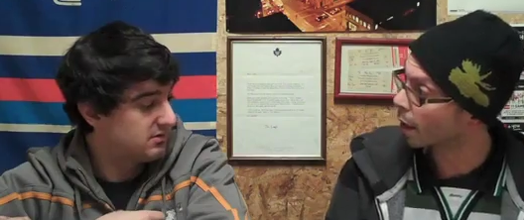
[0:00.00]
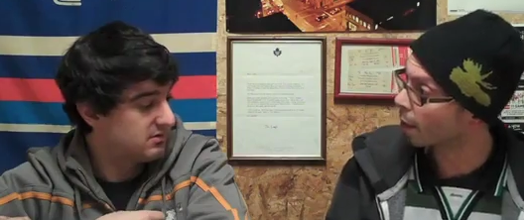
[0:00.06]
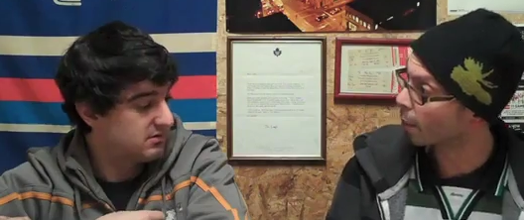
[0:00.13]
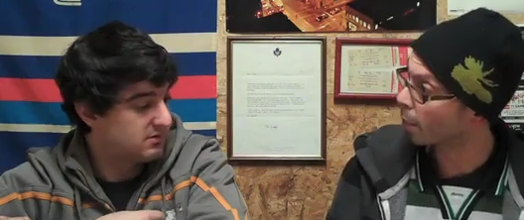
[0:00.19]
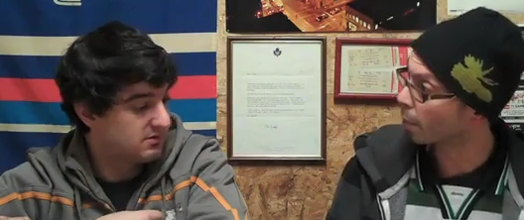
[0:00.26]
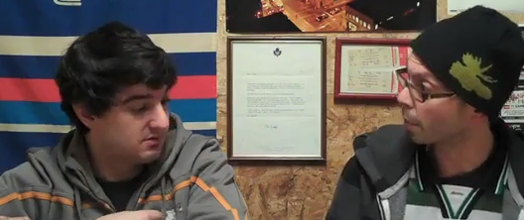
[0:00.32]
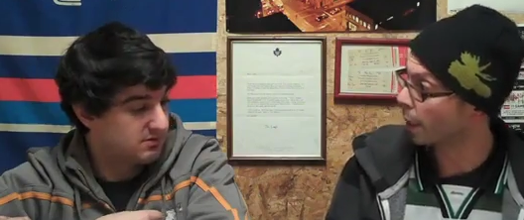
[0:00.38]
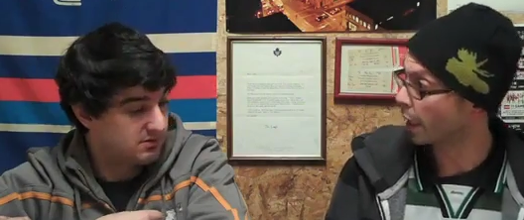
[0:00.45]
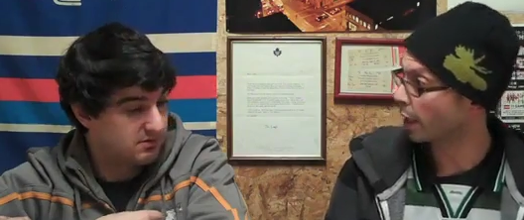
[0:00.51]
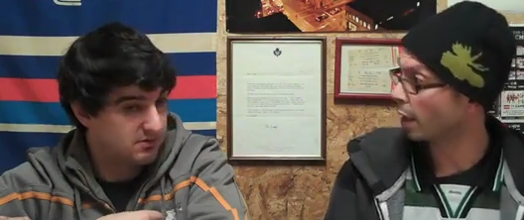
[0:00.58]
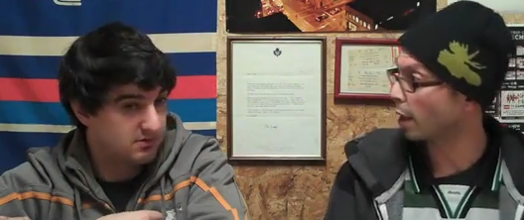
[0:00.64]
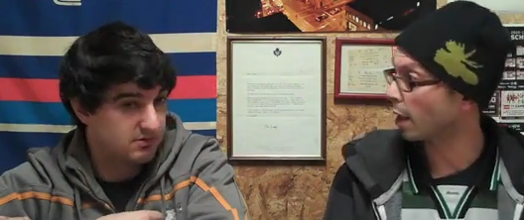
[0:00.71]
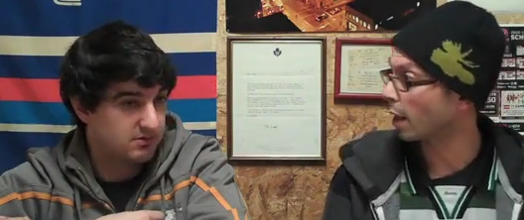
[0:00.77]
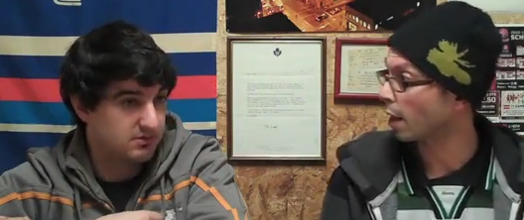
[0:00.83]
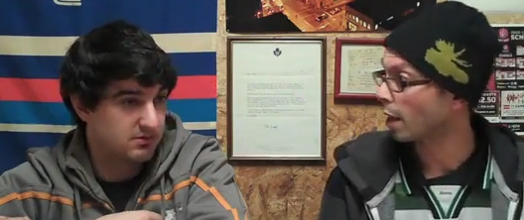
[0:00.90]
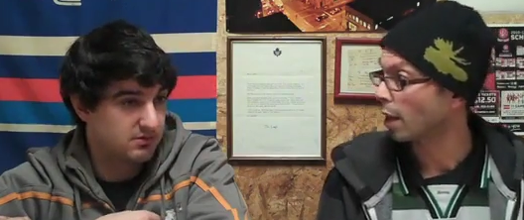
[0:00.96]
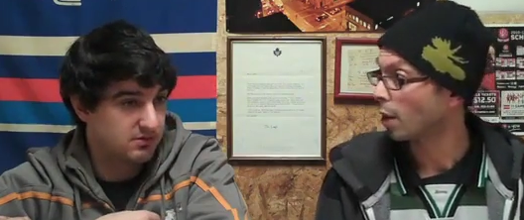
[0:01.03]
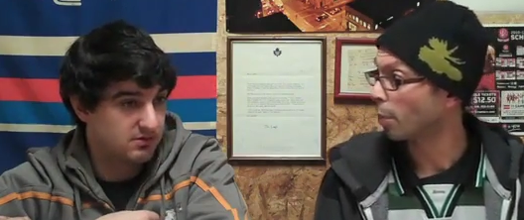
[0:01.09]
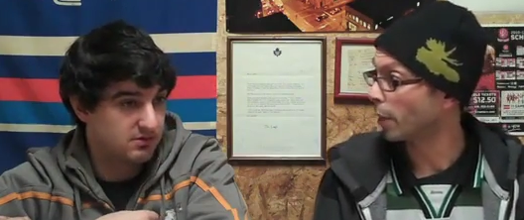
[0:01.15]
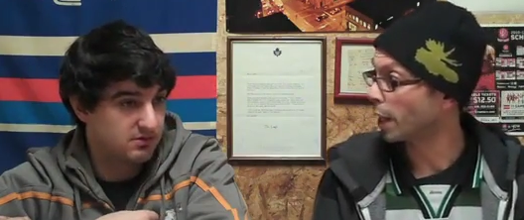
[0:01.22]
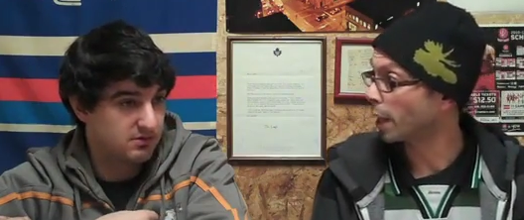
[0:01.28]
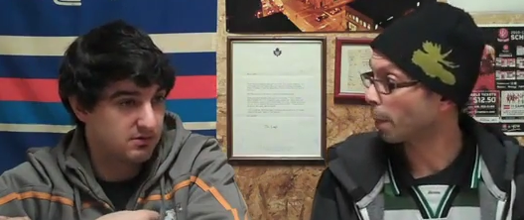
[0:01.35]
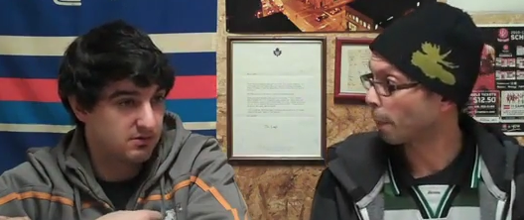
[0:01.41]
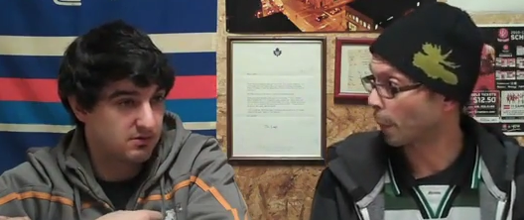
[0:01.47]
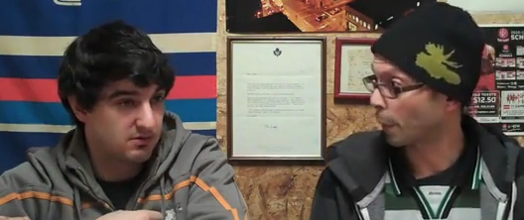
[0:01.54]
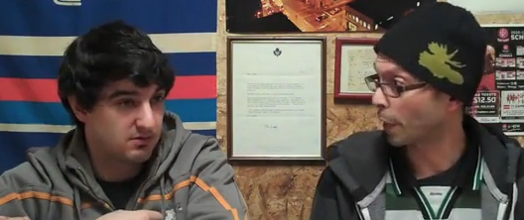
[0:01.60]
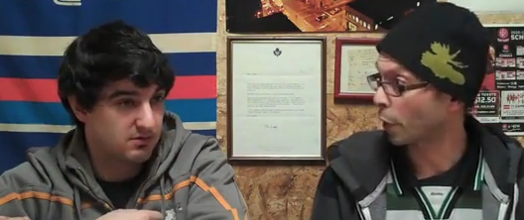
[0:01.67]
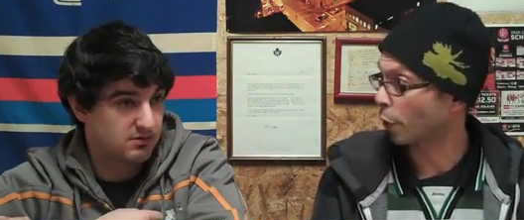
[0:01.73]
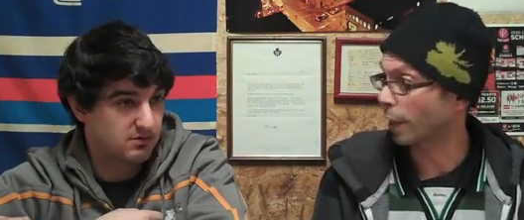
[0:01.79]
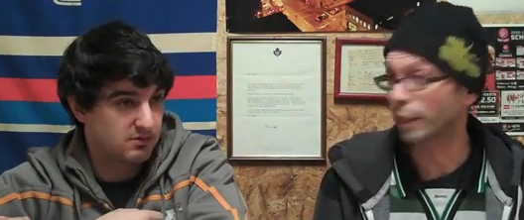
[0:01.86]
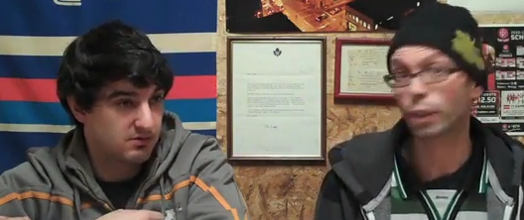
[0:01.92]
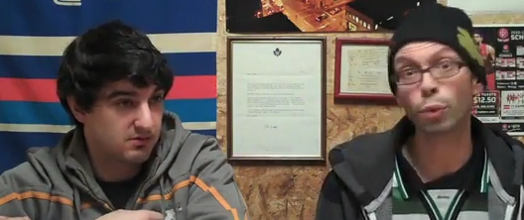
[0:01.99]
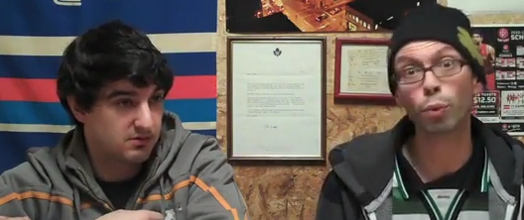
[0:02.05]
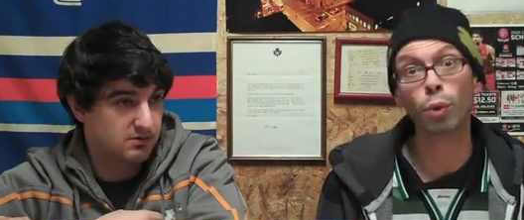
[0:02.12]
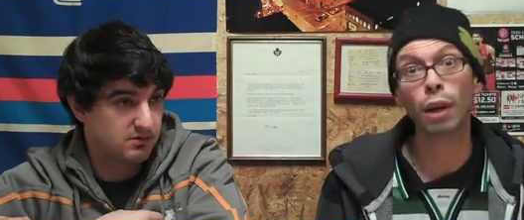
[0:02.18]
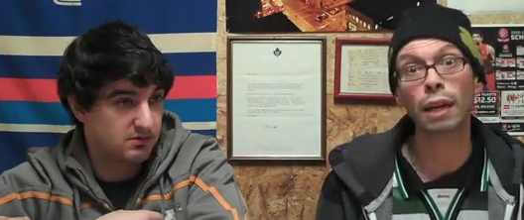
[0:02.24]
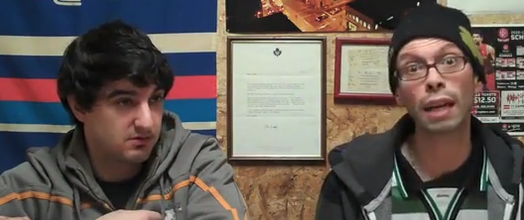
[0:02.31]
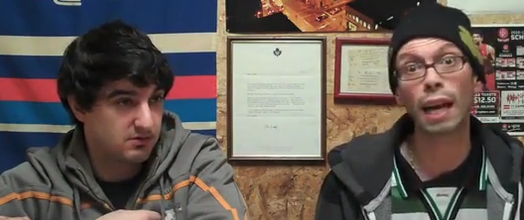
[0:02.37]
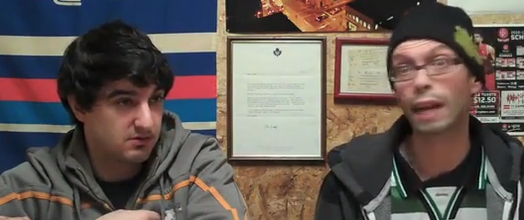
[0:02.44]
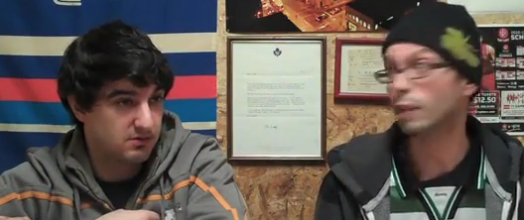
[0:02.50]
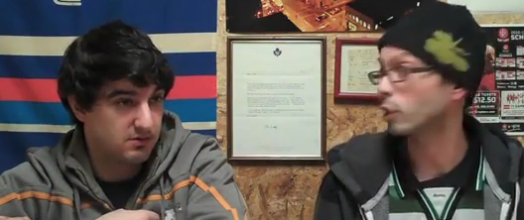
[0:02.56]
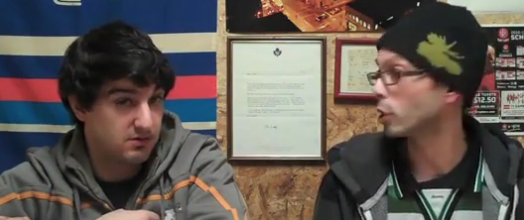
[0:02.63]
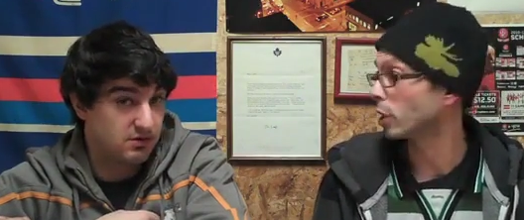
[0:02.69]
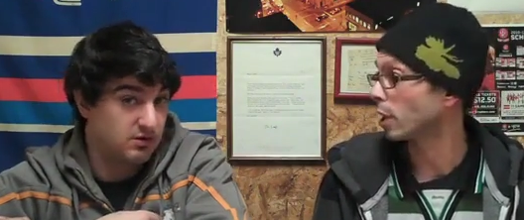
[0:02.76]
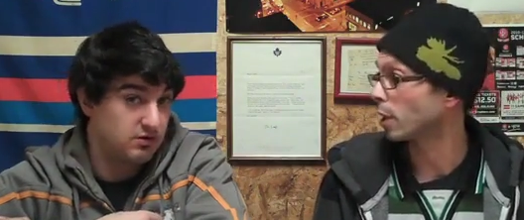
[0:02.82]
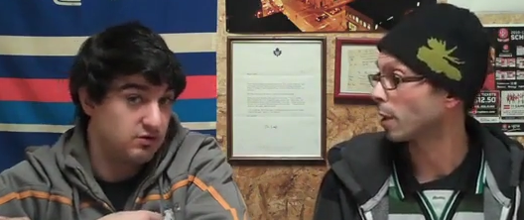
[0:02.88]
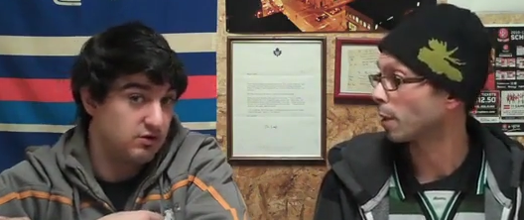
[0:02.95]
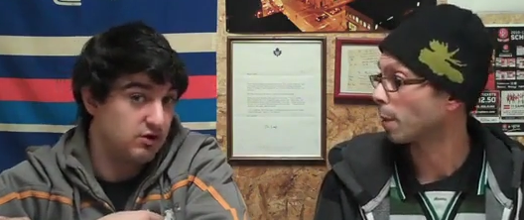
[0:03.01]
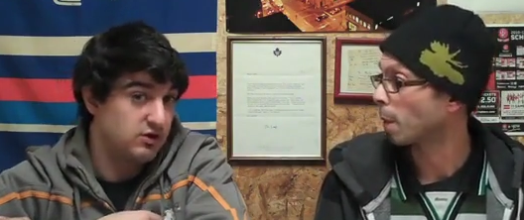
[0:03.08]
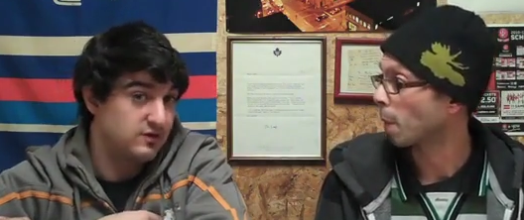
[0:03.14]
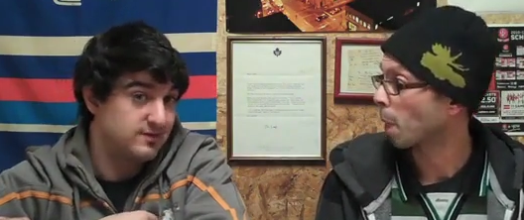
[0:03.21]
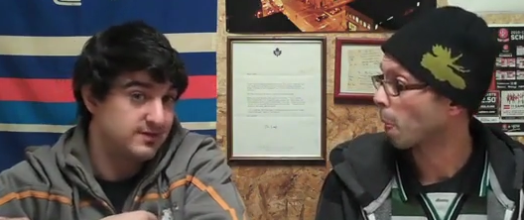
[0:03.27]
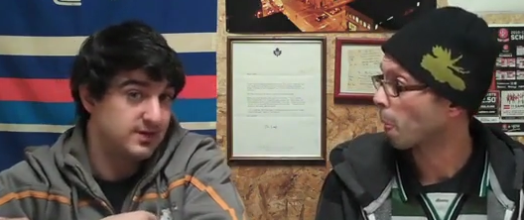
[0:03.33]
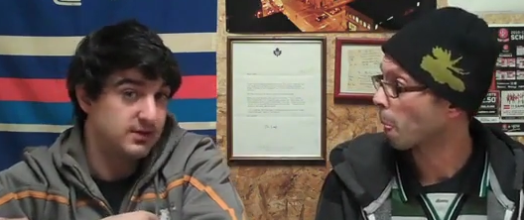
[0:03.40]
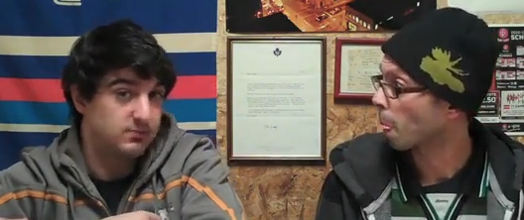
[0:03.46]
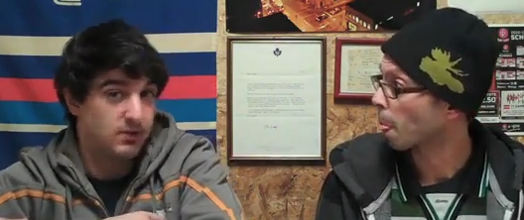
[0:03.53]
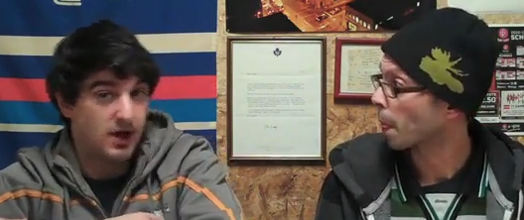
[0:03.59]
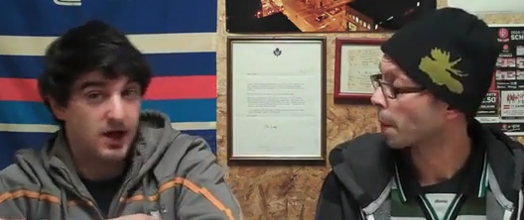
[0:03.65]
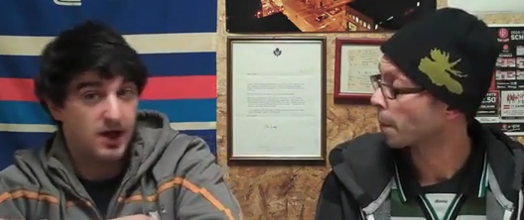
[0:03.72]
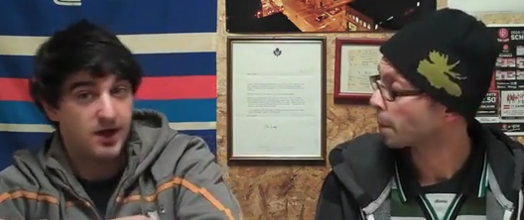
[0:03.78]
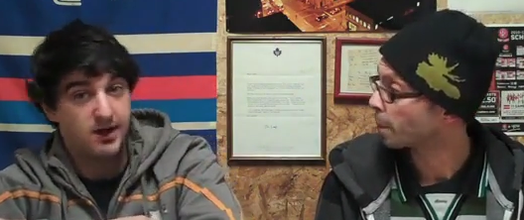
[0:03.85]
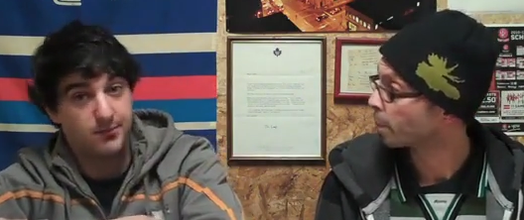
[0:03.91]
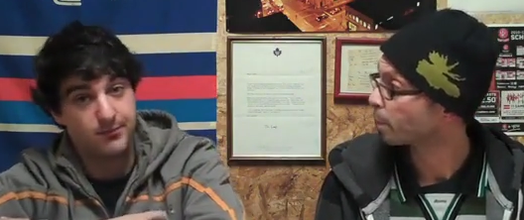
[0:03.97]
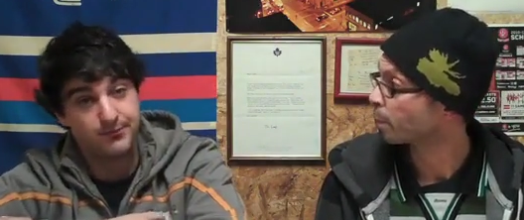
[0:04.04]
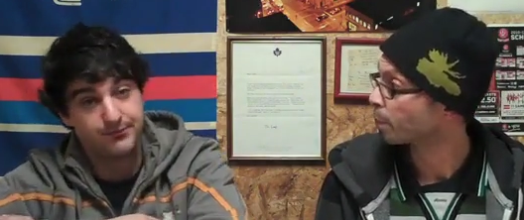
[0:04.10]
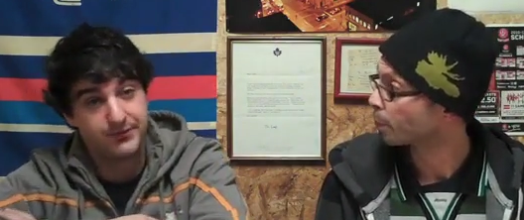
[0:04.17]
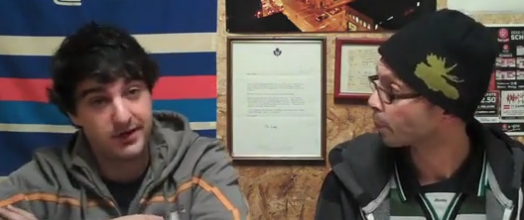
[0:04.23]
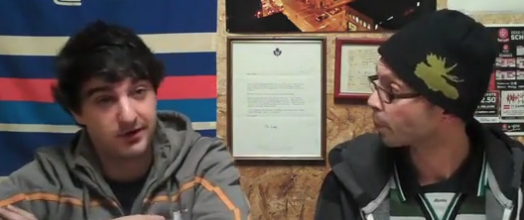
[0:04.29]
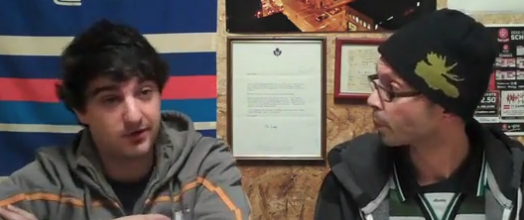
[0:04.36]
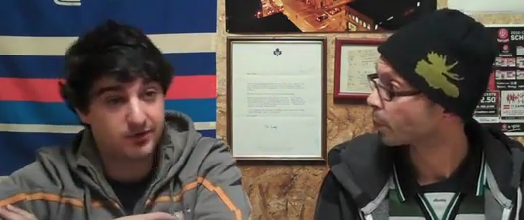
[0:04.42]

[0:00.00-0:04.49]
Speaker 1: um, made a made a pretty crazy run last year. They're a good team. Um, you know,